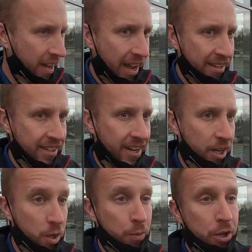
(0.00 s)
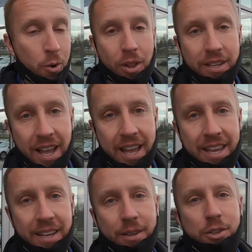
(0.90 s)
And uh, it's pretty cool at
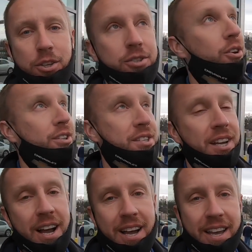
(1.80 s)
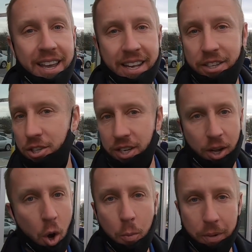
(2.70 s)
night. You just look at the sky and it just
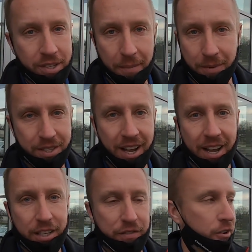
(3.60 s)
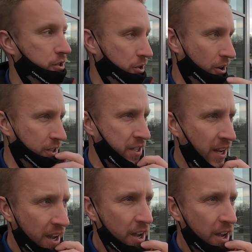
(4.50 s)
like opens up the sky as far as stars.